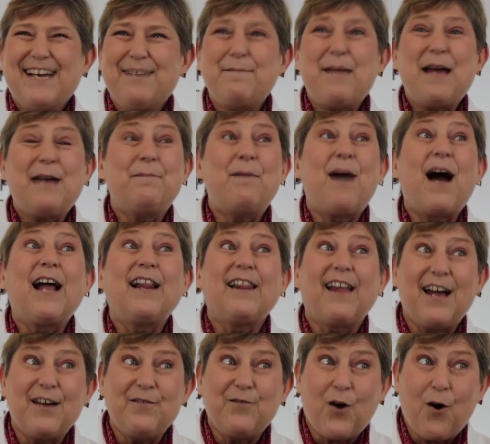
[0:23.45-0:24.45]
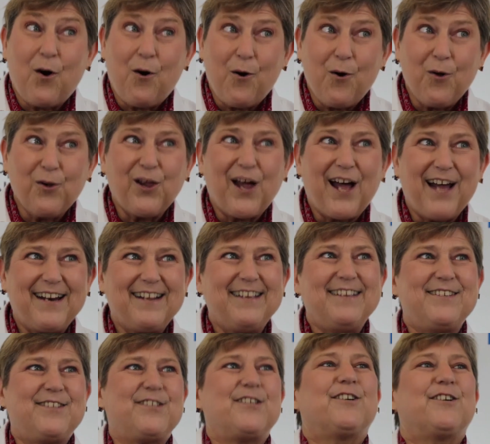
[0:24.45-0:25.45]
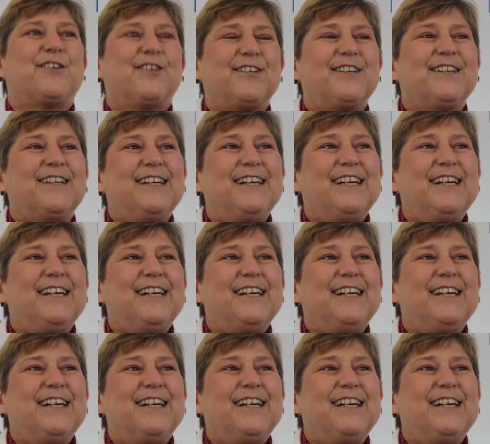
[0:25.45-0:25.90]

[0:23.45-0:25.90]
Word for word: It made my life a whole lot easier